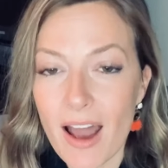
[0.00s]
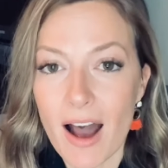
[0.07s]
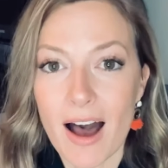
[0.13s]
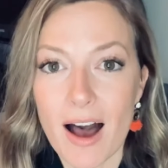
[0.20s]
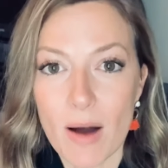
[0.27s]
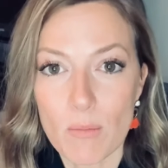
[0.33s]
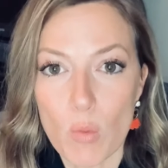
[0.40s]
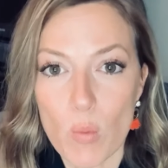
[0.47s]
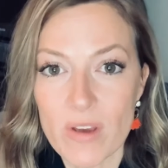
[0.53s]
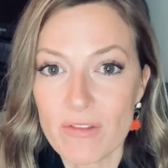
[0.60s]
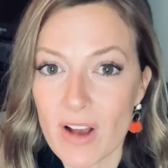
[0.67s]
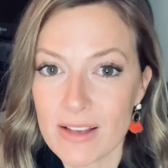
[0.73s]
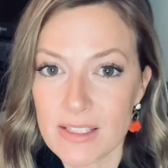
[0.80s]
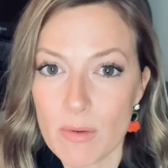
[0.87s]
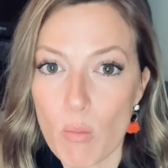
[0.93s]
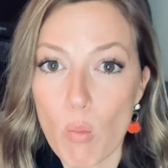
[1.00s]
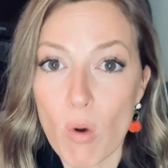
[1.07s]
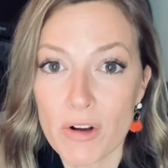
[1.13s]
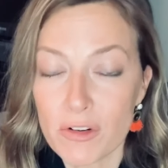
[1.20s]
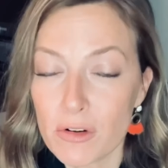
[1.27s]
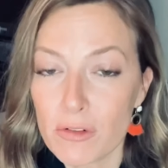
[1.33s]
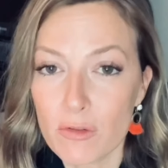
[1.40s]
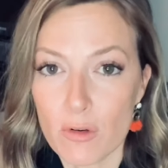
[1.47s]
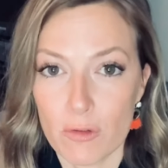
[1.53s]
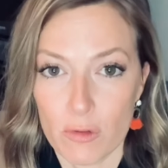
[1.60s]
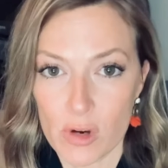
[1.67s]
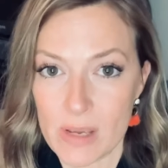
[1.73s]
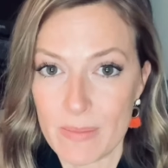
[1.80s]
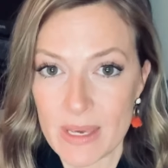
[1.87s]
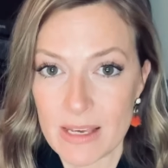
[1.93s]
um, we've got some wonderful
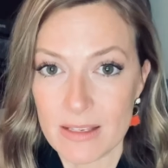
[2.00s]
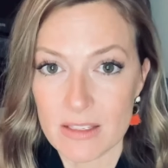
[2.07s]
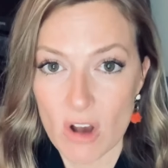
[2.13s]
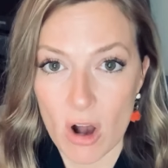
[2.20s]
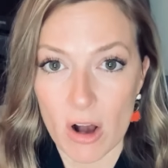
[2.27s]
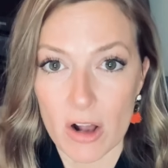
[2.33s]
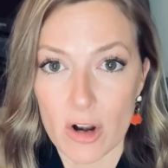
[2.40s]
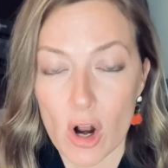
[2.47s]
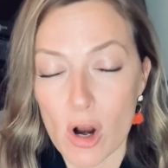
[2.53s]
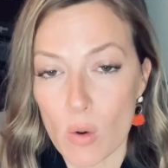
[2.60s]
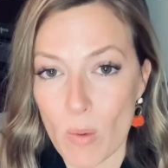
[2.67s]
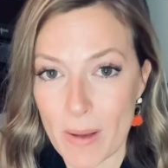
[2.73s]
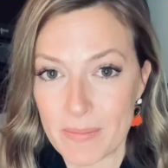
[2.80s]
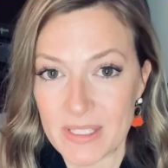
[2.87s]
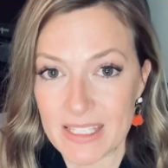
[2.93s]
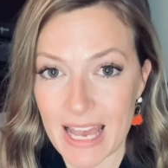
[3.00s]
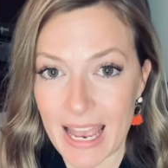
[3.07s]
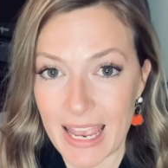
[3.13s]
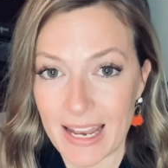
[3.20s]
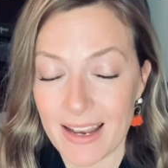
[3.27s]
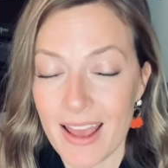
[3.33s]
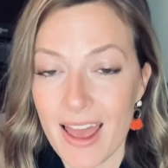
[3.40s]
freebies on our website.